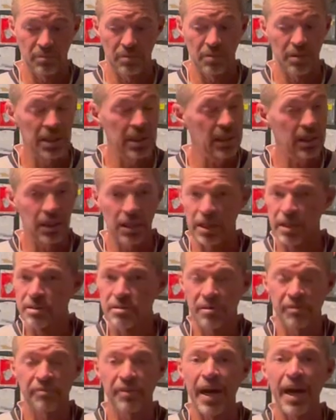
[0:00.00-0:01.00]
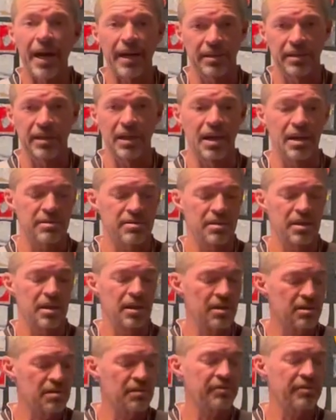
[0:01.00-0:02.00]
It, it's a fact, guys. It
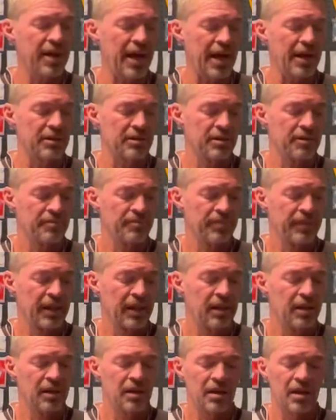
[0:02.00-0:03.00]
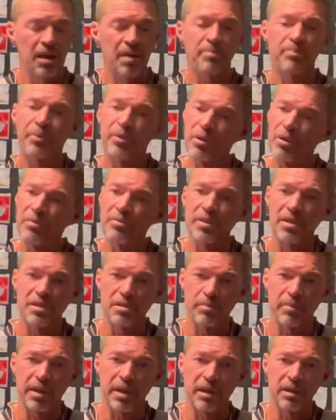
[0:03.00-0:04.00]
is a fact. It proved it
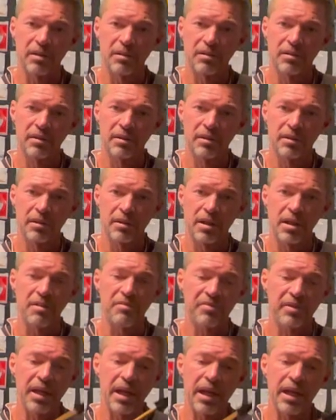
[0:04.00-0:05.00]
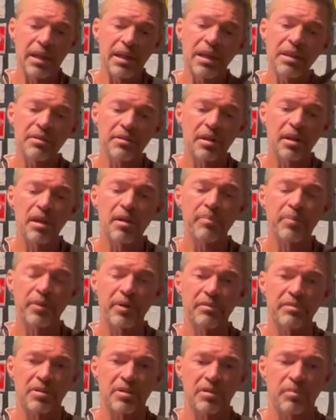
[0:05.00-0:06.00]
to me. If anything
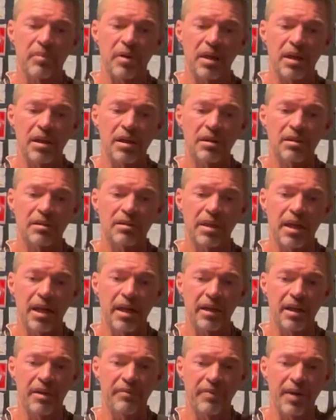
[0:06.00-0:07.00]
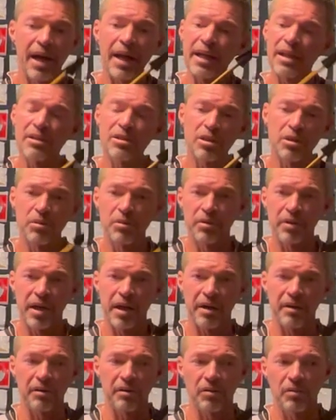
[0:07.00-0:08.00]
proved it to me that if I can tune an
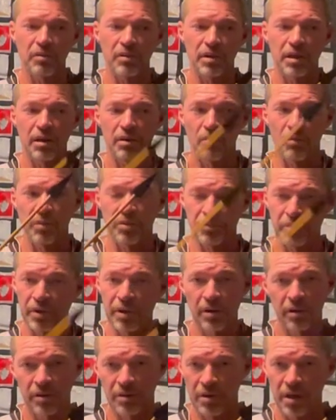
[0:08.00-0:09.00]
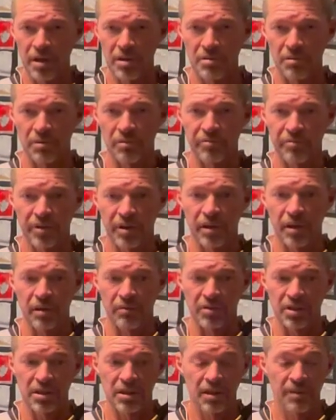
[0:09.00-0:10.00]
arrow with 300 grains on the front
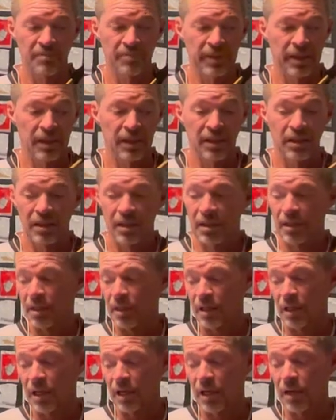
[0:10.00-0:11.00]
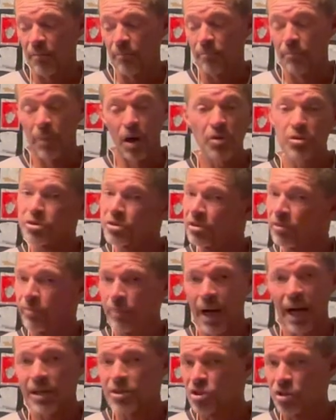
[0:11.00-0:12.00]
of it, most of
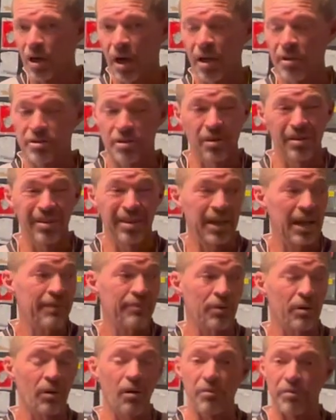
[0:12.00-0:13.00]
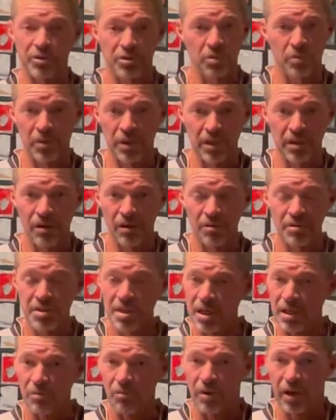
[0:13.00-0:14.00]
my shots are never over 20 yards
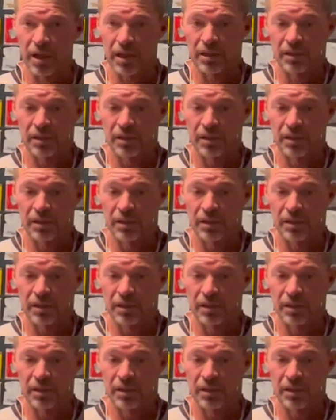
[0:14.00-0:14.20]
anyway.